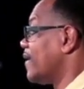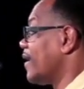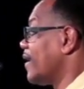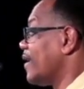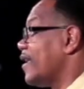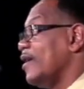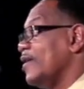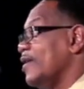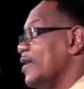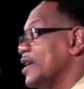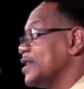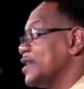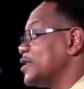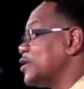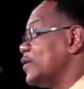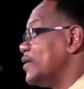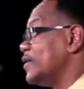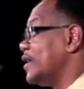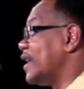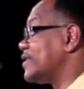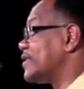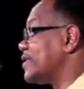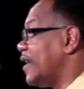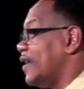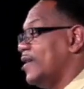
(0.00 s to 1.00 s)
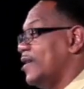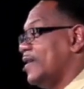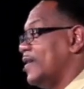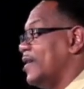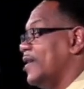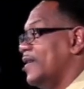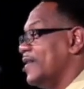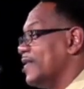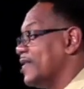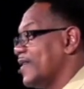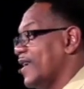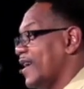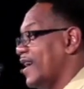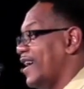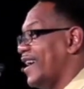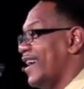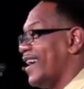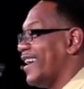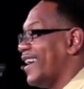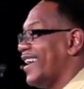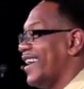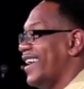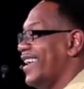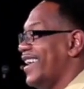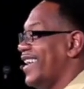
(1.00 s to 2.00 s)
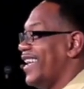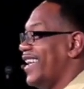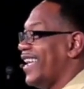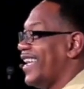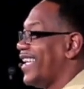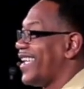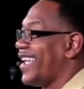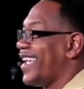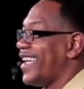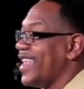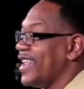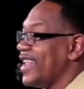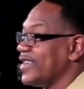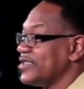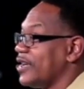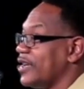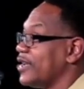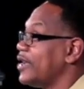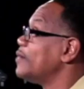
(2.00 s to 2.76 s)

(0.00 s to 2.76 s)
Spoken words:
don't look at you in that tunnel. Yeah, in that tunnel, they're